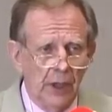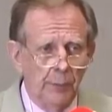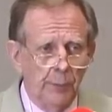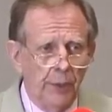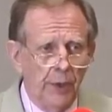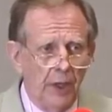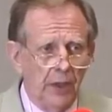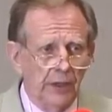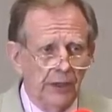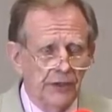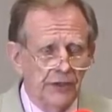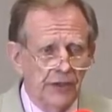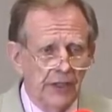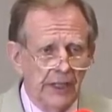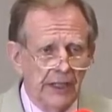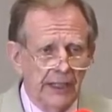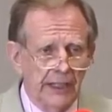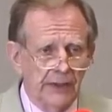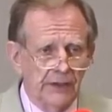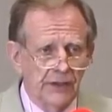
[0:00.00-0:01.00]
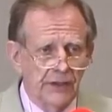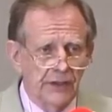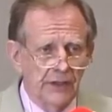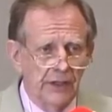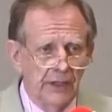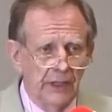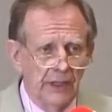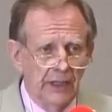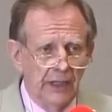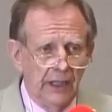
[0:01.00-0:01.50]
apologetics,
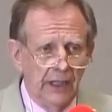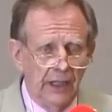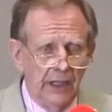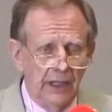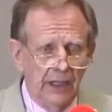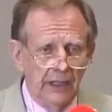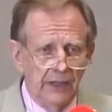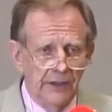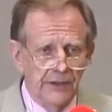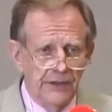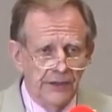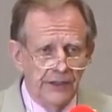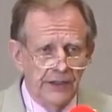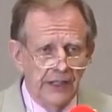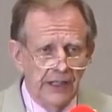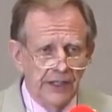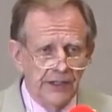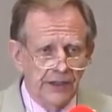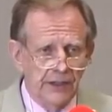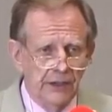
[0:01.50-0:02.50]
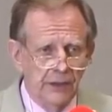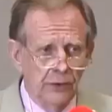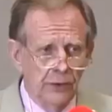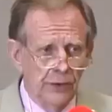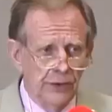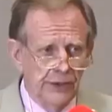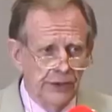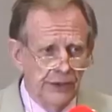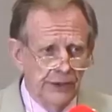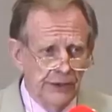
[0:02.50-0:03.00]
uh, C.S.
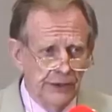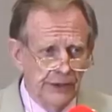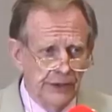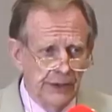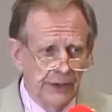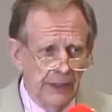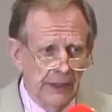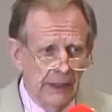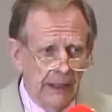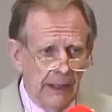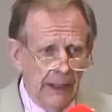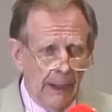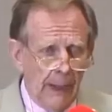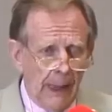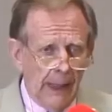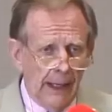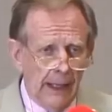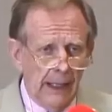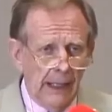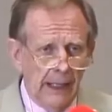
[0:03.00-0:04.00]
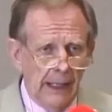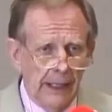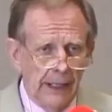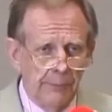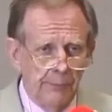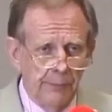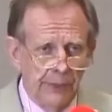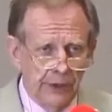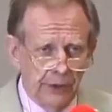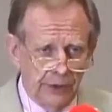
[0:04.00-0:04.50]
Lewis's uh,
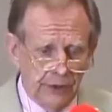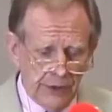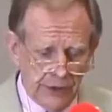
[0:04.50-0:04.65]
Mere